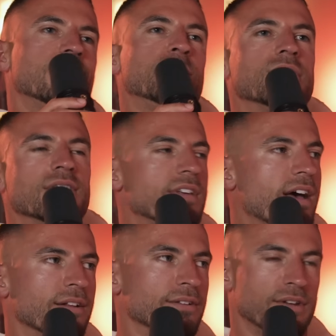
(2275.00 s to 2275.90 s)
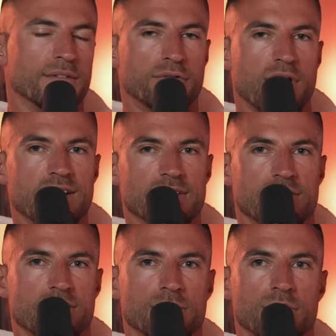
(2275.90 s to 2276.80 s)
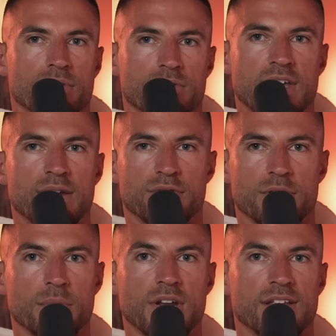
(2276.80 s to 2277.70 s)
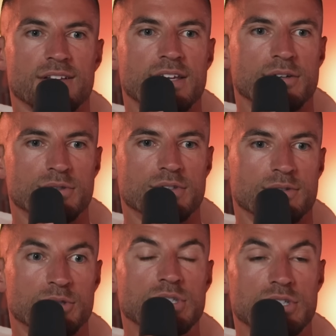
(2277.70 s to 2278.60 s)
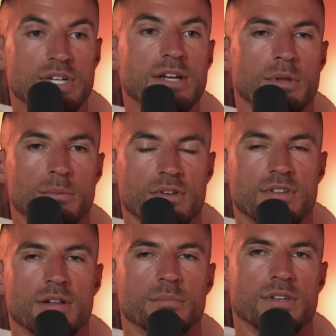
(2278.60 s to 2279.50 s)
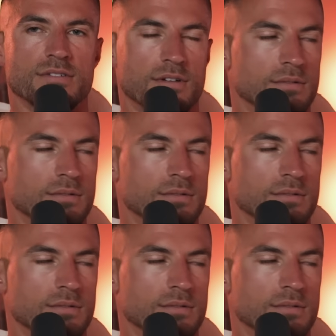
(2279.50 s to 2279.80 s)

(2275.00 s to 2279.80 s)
you can tell to your friends, or in it for the money. Like you genuinely wanted to help me. So